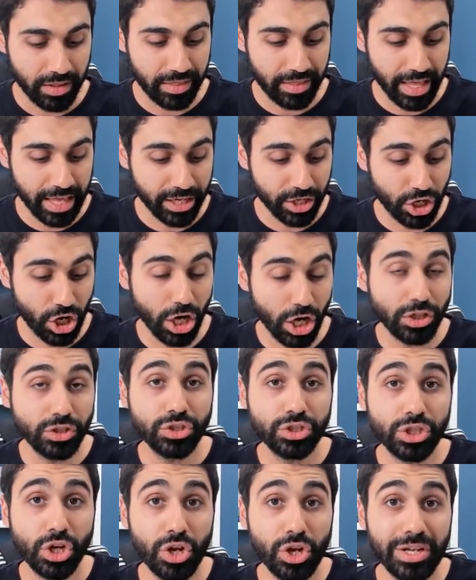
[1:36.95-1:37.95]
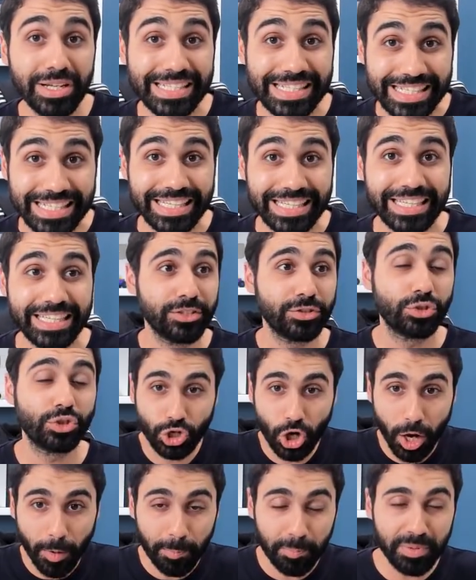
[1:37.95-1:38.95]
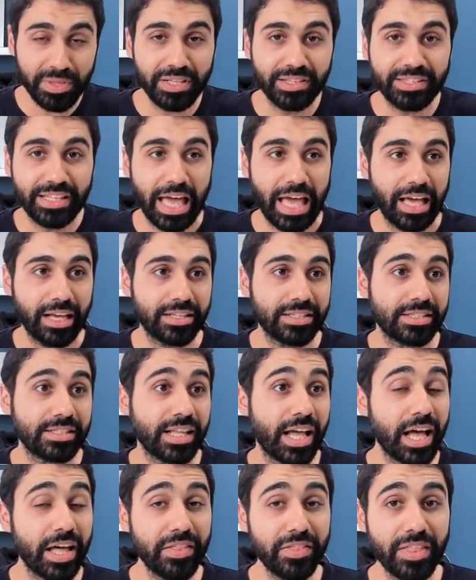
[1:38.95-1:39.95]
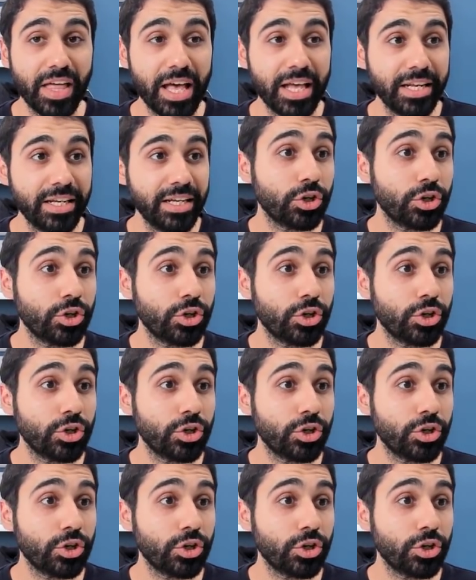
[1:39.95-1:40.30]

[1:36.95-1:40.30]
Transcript: then Ctrl C to copy the text, and then